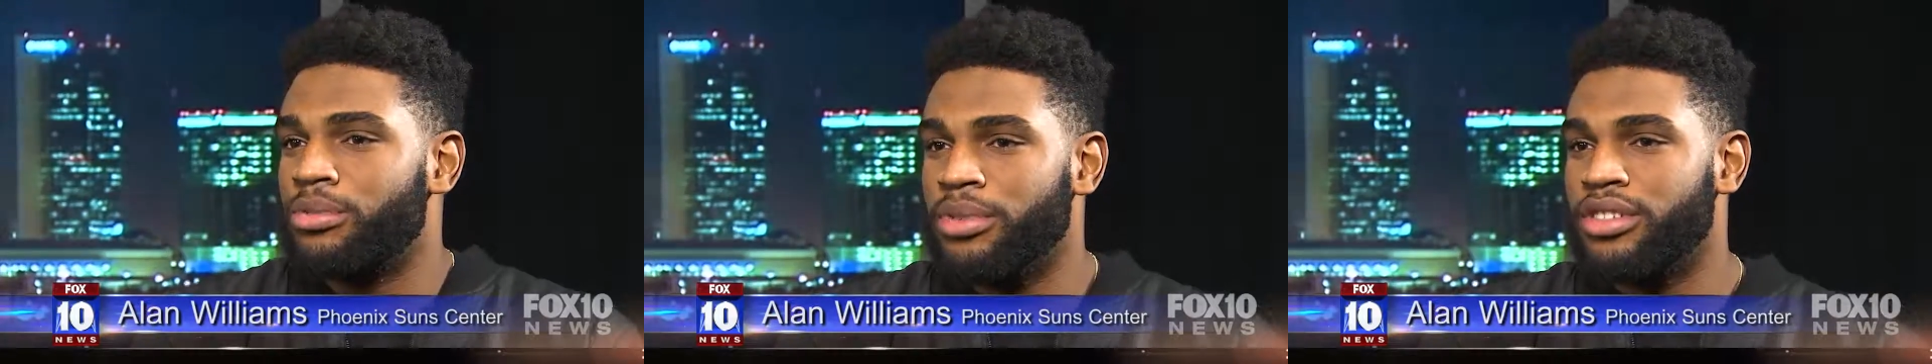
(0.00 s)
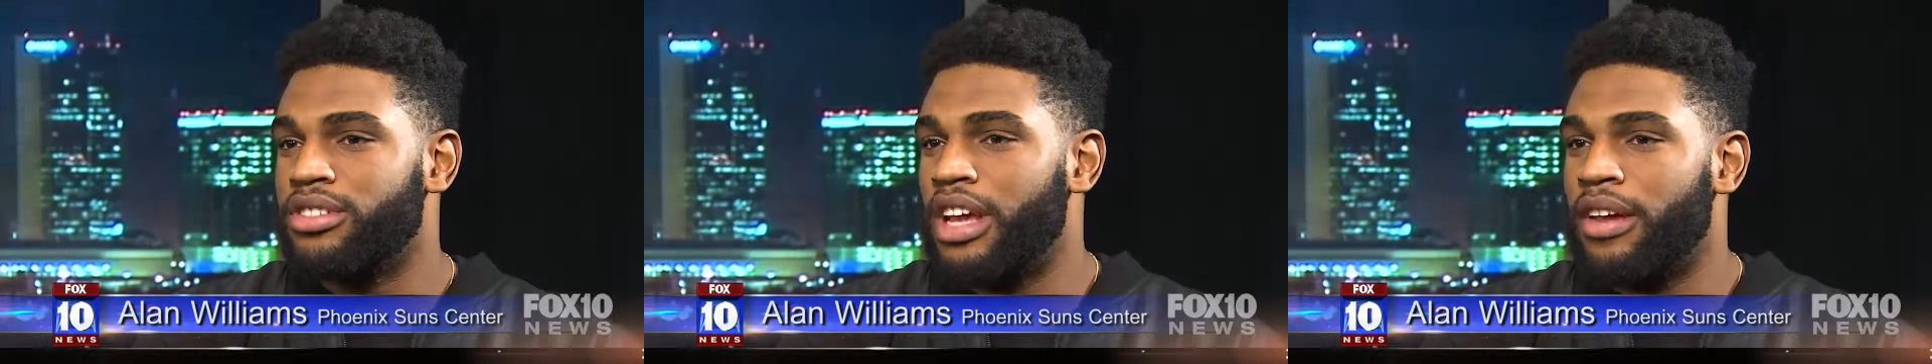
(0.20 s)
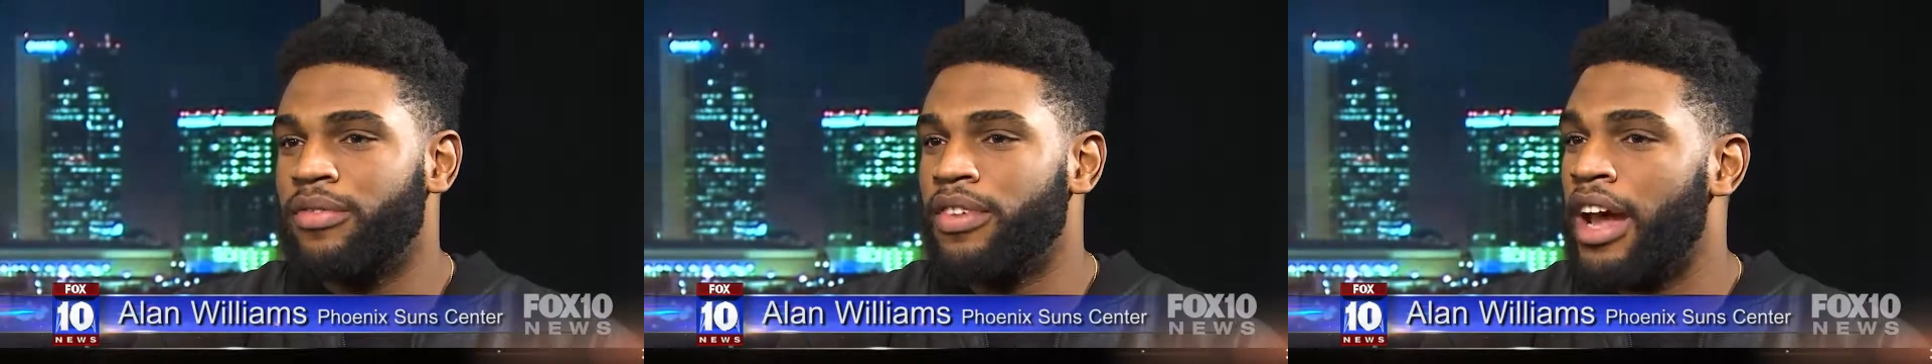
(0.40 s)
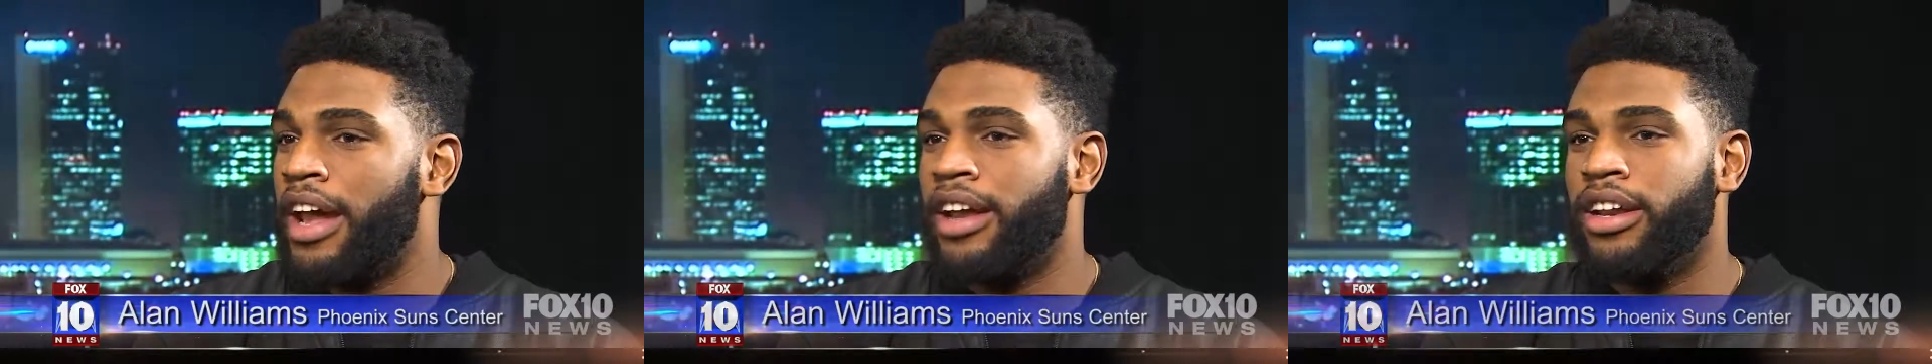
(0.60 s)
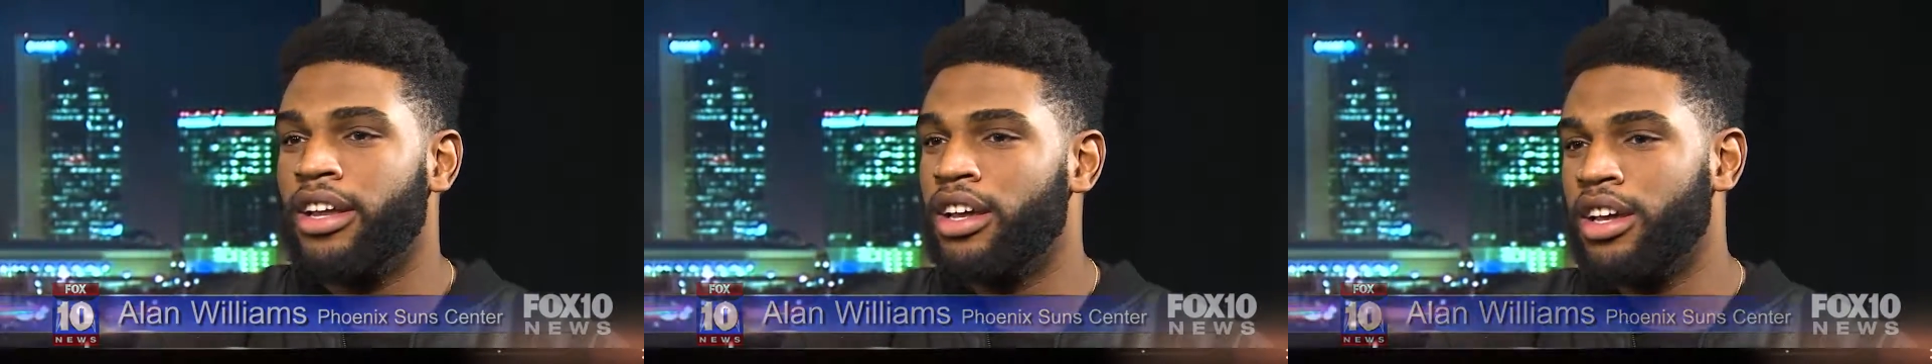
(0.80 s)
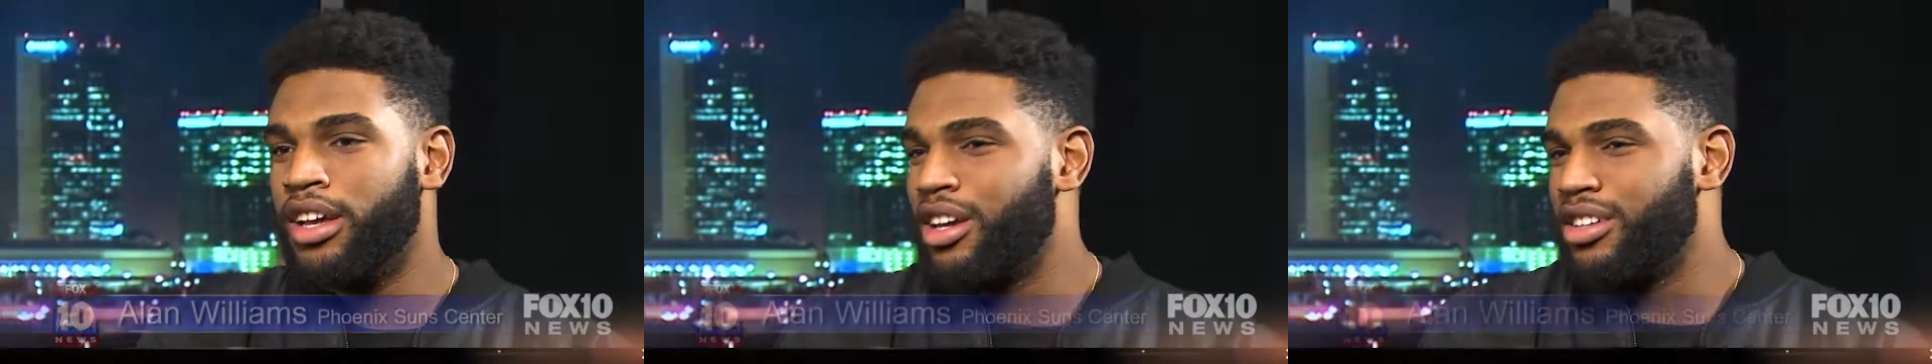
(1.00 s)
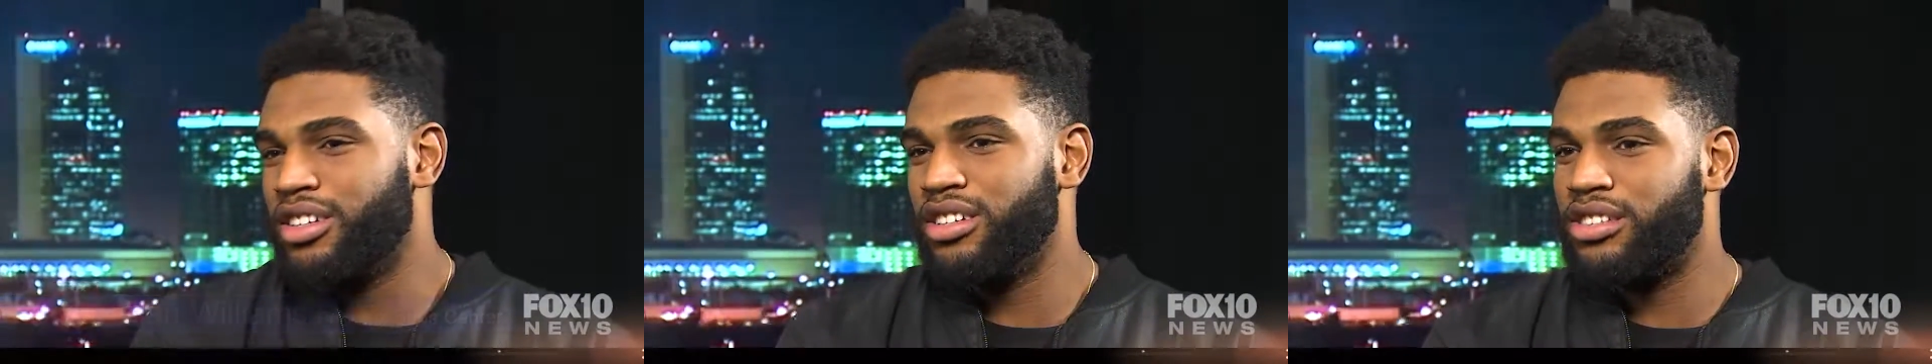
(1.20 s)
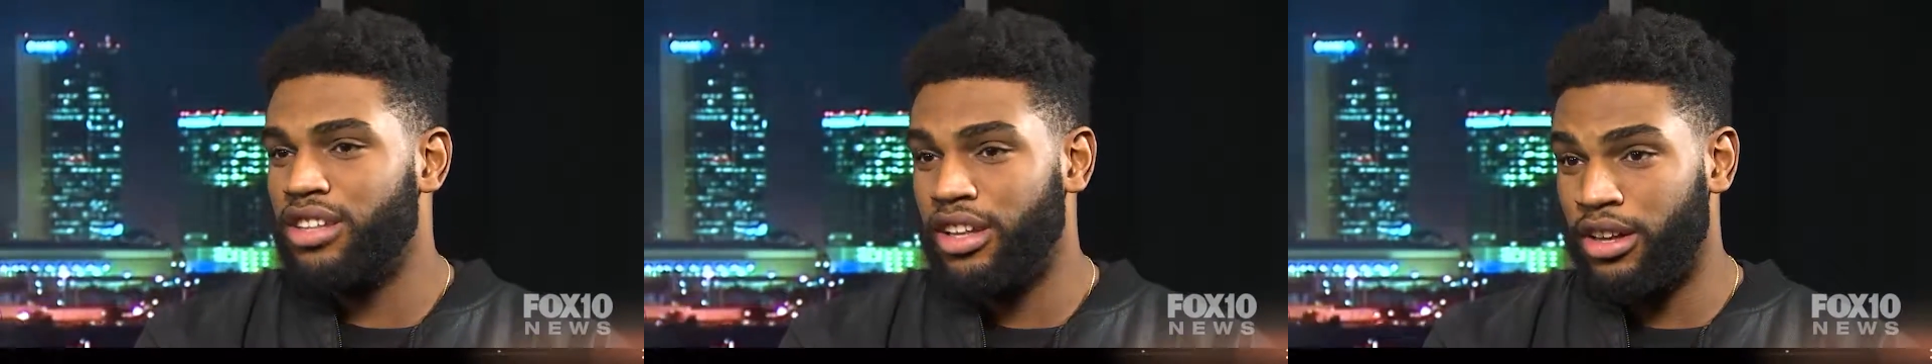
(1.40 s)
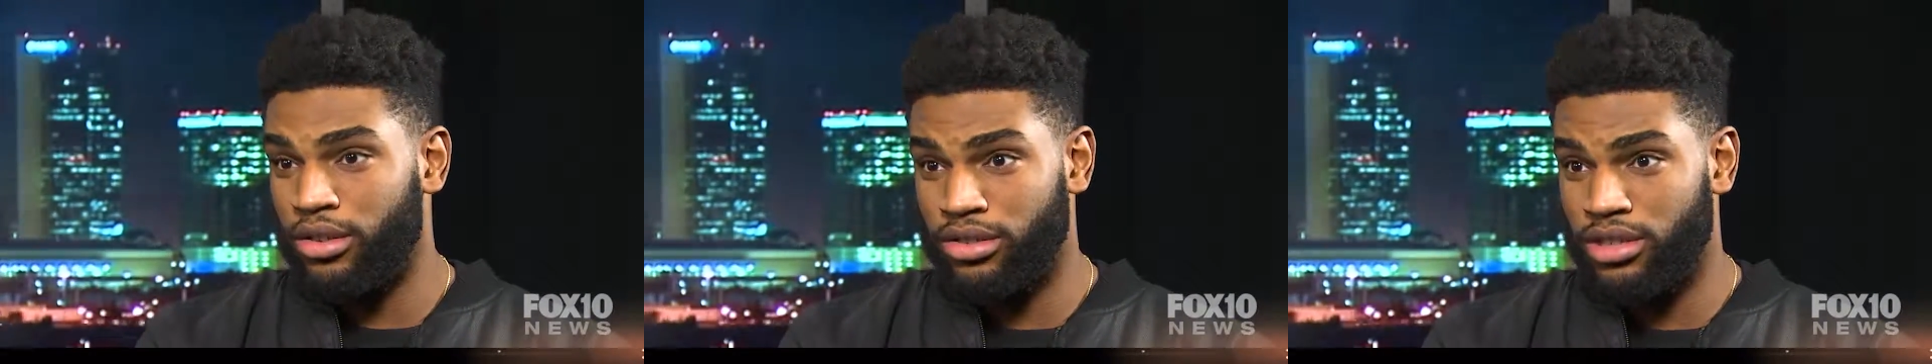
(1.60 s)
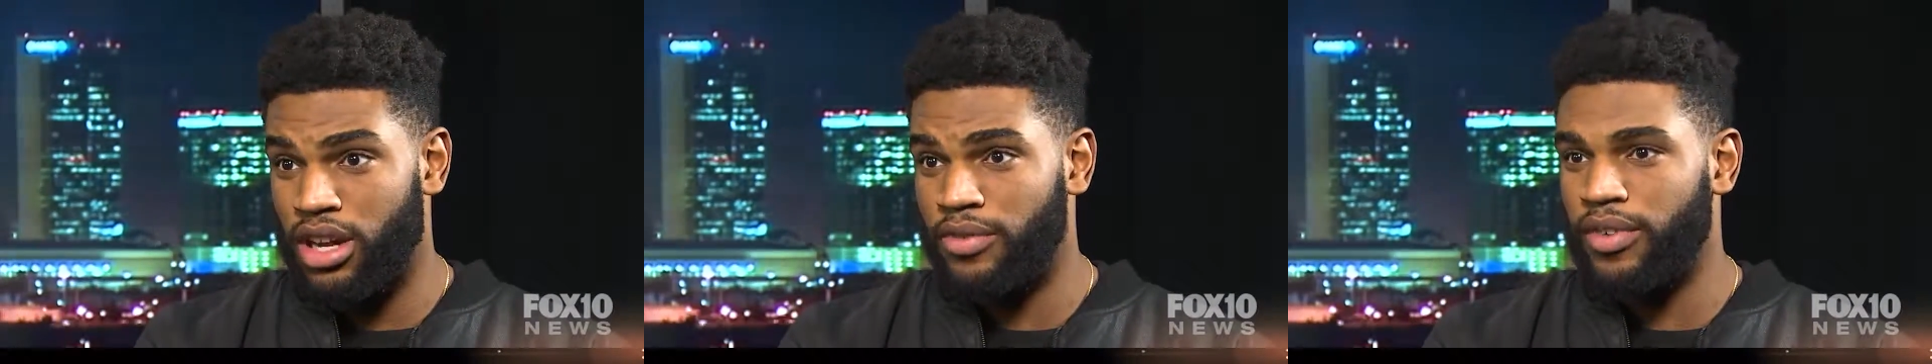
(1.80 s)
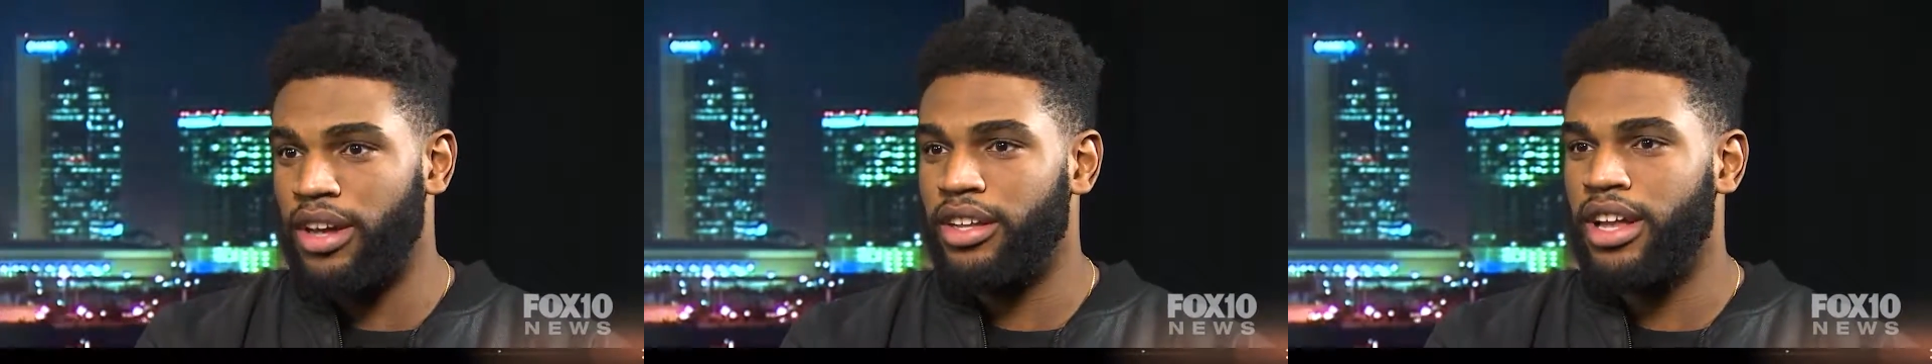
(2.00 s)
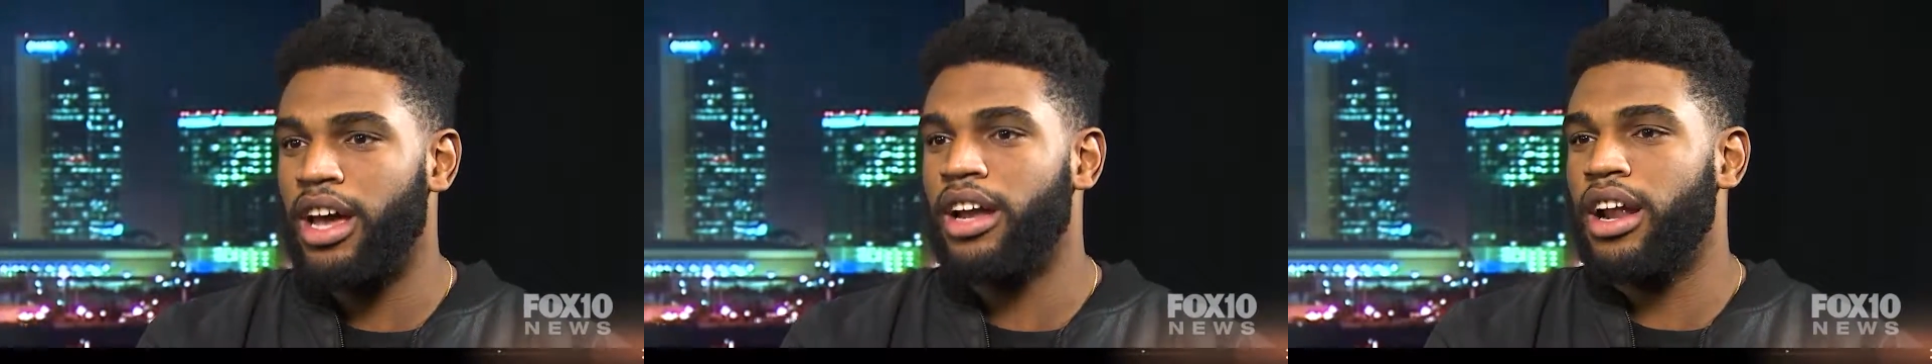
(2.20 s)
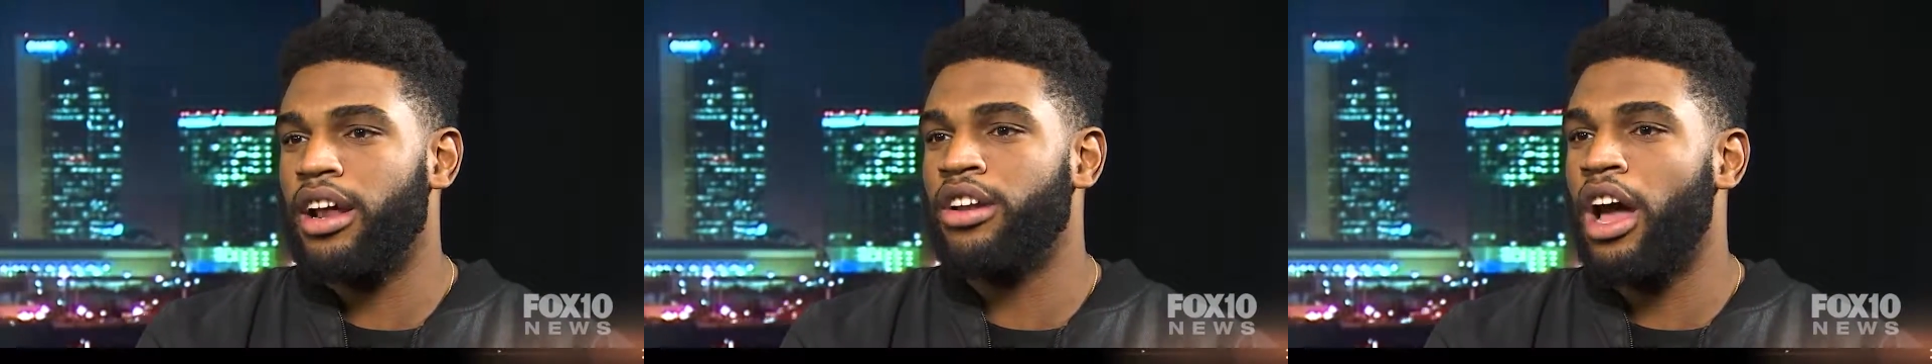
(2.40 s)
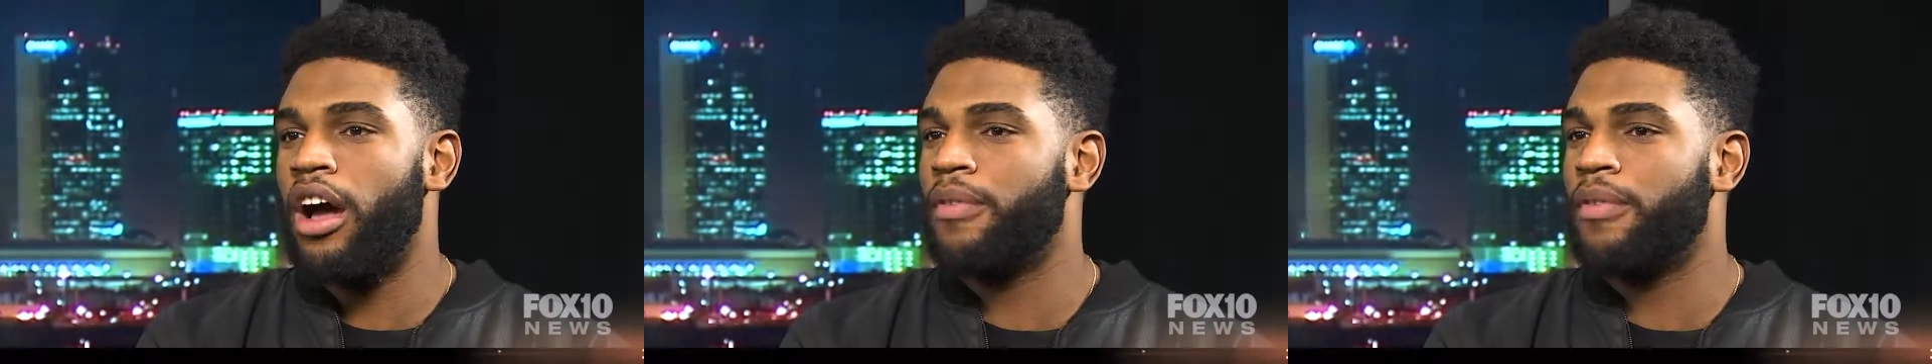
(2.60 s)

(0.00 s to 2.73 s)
them a safe night. Just little stuff like that, I,